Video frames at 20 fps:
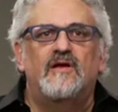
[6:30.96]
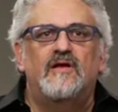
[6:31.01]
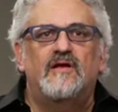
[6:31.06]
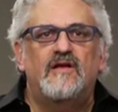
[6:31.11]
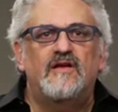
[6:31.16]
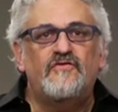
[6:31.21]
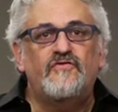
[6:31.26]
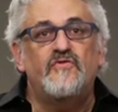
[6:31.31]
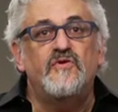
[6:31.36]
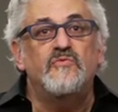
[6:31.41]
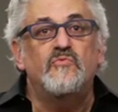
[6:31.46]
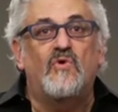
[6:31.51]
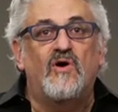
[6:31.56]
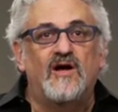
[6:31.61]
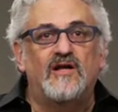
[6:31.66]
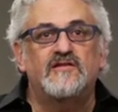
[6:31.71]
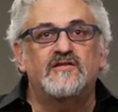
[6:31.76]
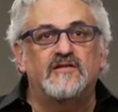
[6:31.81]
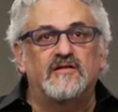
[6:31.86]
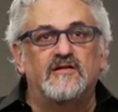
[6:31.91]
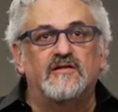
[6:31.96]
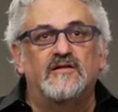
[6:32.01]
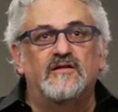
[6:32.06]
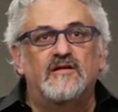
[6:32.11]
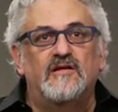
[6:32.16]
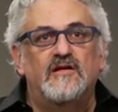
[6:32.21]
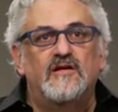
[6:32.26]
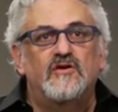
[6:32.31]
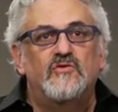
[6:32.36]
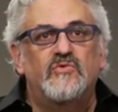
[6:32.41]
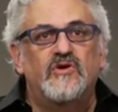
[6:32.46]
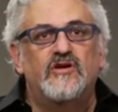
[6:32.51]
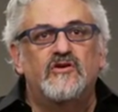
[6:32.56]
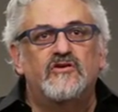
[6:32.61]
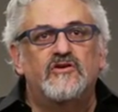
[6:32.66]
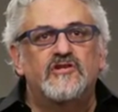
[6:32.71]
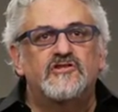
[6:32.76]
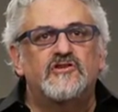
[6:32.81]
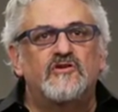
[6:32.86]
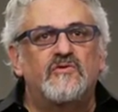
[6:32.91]
If we wanted, we
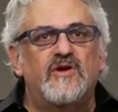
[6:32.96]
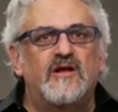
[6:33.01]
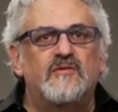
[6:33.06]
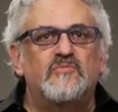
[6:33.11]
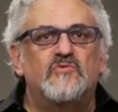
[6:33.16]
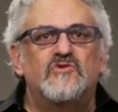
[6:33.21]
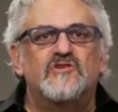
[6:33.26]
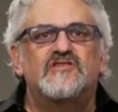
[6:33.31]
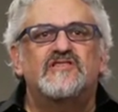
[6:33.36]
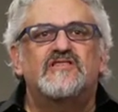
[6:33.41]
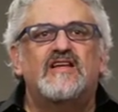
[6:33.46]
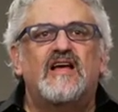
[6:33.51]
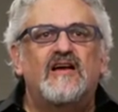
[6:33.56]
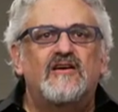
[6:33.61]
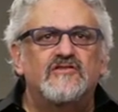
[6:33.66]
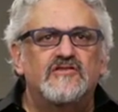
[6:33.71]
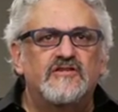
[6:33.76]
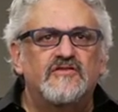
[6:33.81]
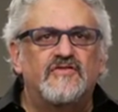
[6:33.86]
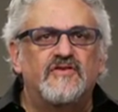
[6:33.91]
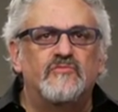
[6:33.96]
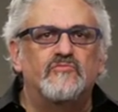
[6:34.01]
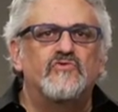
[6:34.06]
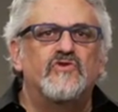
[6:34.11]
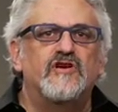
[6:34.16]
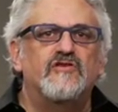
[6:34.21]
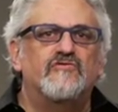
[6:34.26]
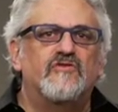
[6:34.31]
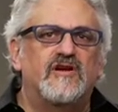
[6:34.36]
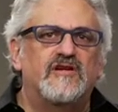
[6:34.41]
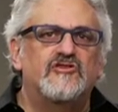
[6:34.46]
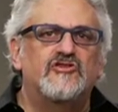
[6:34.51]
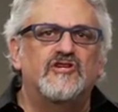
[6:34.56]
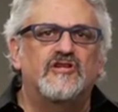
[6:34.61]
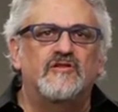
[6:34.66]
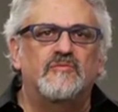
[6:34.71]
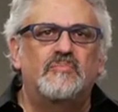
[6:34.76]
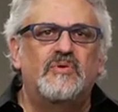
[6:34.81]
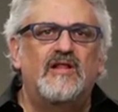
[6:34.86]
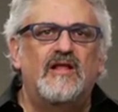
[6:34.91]
could also add more sounds of him
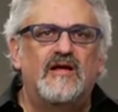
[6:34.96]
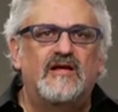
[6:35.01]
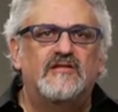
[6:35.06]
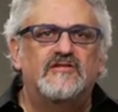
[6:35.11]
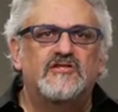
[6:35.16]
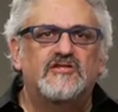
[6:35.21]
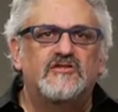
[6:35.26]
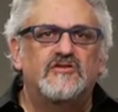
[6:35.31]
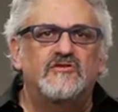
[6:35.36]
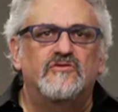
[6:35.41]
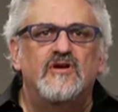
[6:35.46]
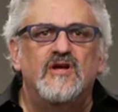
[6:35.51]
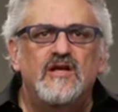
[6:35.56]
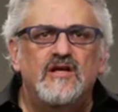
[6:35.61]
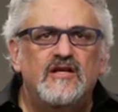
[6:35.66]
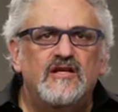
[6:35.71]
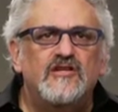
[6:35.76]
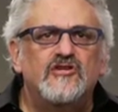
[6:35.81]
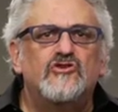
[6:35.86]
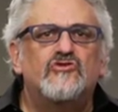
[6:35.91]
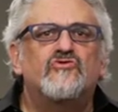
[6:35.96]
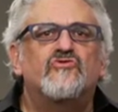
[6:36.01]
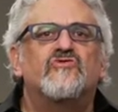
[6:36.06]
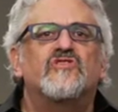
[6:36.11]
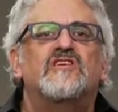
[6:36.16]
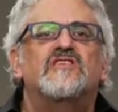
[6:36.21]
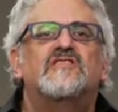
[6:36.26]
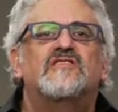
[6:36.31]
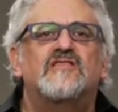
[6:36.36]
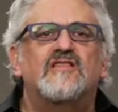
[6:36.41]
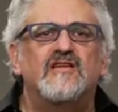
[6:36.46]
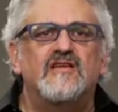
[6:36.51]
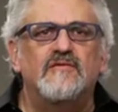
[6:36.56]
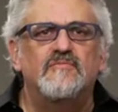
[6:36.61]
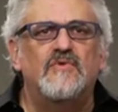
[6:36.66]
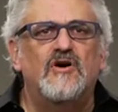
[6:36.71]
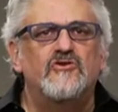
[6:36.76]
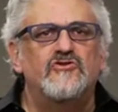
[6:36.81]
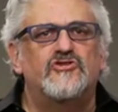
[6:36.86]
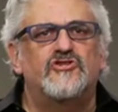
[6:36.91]
rearranging the plates to increase the
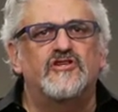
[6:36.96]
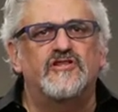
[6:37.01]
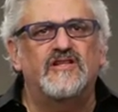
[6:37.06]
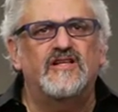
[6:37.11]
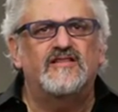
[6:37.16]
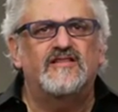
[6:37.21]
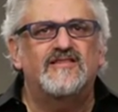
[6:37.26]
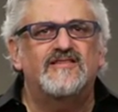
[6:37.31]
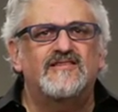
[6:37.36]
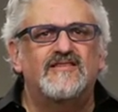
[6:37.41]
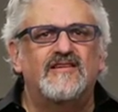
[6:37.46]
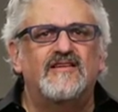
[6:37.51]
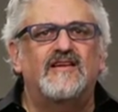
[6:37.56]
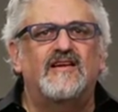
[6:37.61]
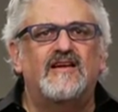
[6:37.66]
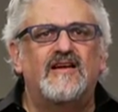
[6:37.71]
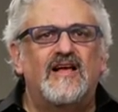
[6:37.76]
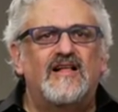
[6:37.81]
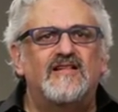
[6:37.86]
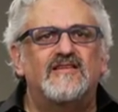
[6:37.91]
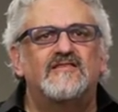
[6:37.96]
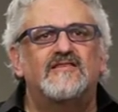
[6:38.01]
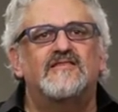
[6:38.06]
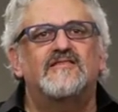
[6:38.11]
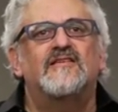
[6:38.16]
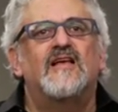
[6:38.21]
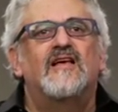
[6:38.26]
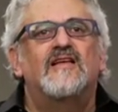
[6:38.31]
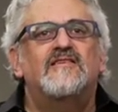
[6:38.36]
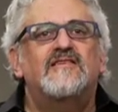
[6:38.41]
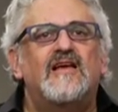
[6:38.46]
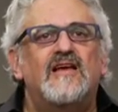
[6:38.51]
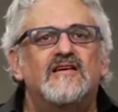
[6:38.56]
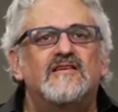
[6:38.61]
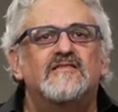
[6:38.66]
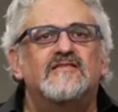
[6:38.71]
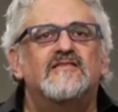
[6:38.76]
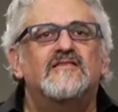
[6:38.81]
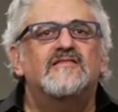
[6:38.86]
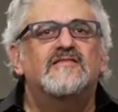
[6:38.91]
emotion that the scene analysis
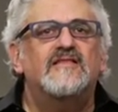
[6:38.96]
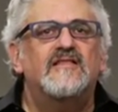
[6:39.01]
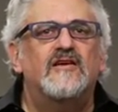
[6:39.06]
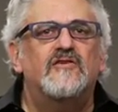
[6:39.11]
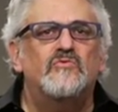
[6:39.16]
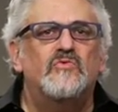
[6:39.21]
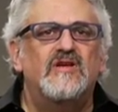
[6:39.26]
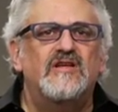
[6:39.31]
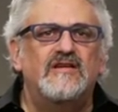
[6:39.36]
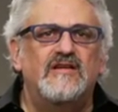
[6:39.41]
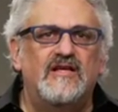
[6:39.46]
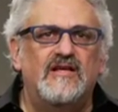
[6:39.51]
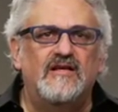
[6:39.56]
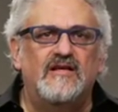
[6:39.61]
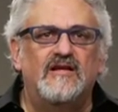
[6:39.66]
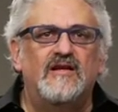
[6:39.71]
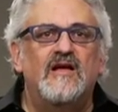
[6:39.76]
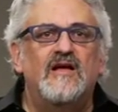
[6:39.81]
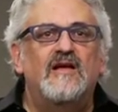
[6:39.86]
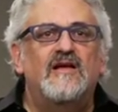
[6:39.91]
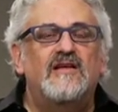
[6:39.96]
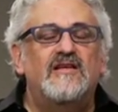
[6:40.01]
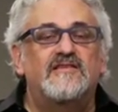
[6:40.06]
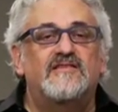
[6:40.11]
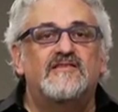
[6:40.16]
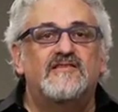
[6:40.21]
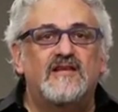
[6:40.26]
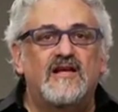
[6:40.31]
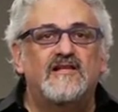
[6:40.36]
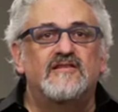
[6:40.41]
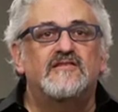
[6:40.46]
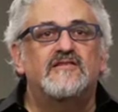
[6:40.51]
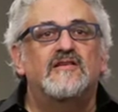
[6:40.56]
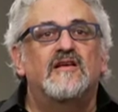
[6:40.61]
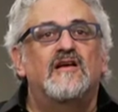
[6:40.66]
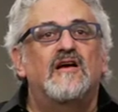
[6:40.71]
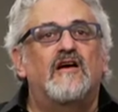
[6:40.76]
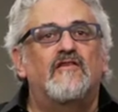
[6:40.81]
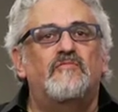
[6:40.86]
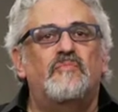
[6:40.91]
tells us that we need, his sense
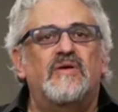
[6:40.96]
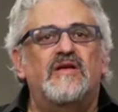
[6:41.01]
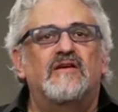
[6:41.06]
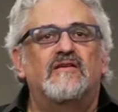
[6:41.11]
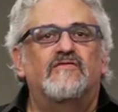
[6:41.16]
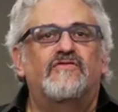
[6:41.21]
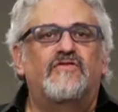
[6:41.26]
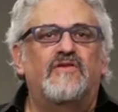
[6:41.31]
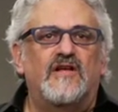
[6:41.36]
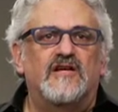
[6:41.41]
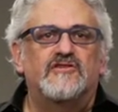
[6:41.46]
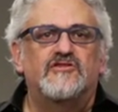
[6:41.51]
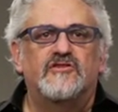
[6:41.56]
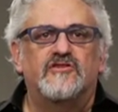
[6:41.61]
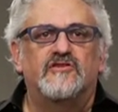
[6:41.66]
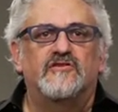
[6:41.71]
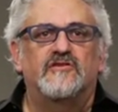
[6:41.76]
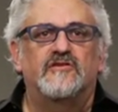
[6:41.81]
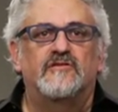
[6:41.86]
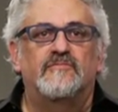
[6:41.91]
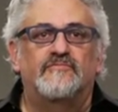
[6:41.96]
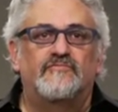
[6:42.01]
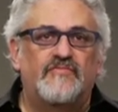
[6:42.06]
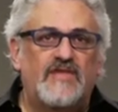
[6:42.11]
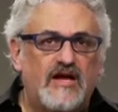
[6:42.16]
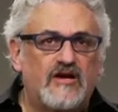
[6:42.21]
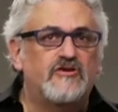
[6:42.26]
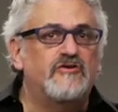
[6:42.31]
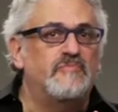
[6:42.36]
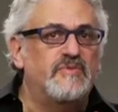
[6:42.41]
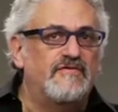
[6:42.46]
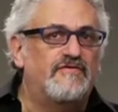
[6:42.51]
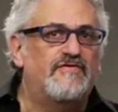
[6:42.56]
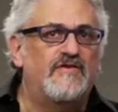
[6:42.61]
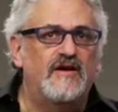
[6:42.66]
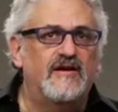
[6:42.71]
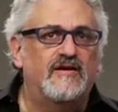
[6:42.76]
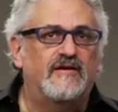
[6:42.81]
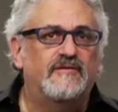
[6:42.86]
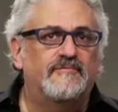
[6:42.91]
of being flustered. That could be
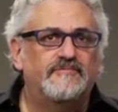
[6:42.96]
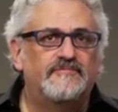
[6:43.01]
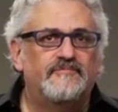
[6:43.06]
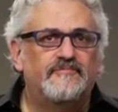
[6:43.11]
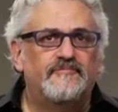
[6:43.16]
funny.